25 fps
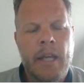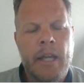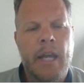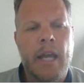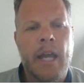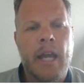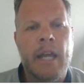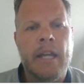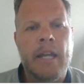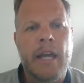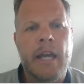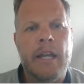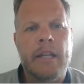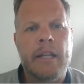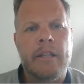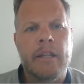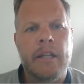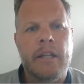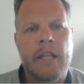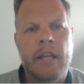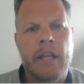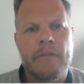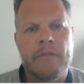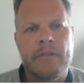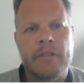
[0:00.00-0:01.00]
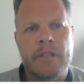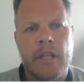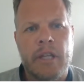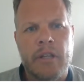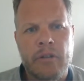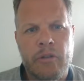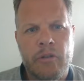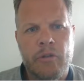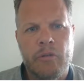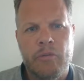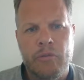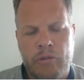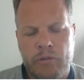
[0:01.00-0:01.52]
And that gives a
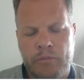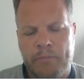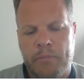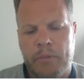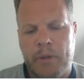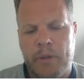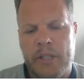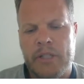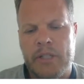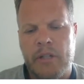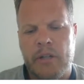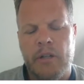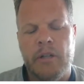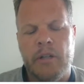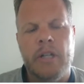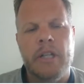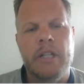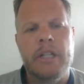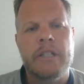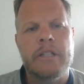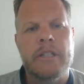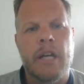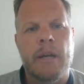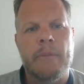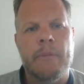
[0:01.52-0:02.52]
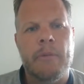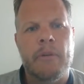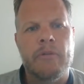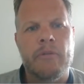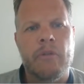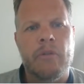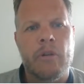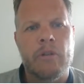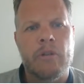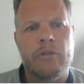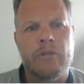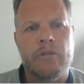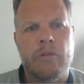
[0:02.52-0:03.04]
huge pressure on lead time, of
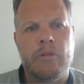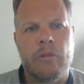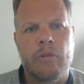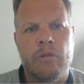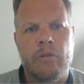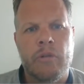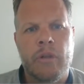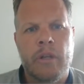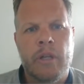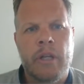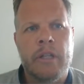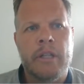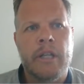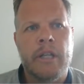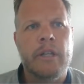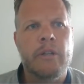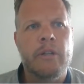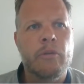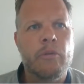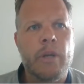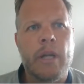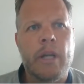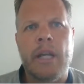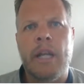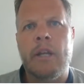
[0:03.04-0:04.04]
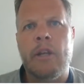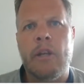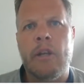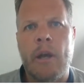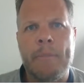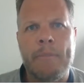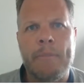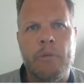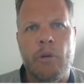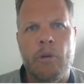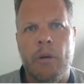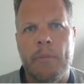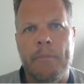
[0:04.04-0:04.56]
course. So then you can
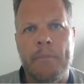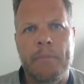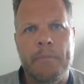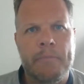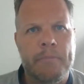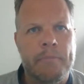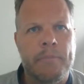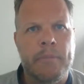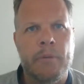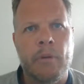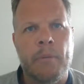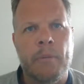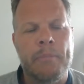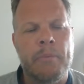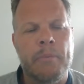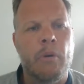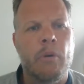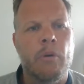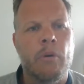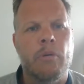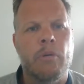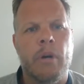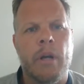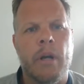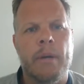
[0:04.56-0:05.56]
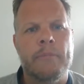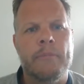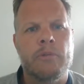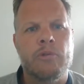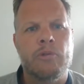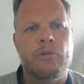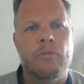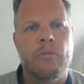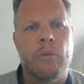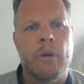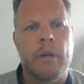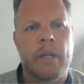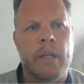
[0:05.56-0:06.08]
adapt your program
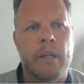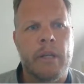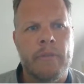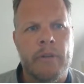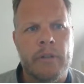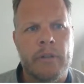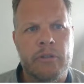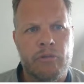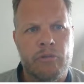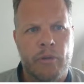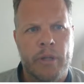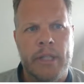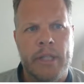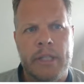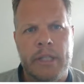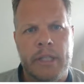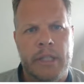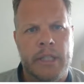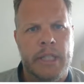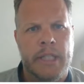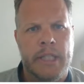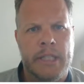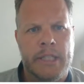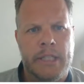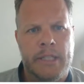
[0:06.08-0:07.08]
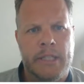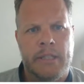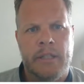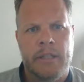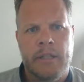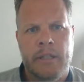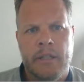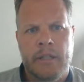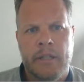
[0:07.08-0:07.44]
to whatever trend there is.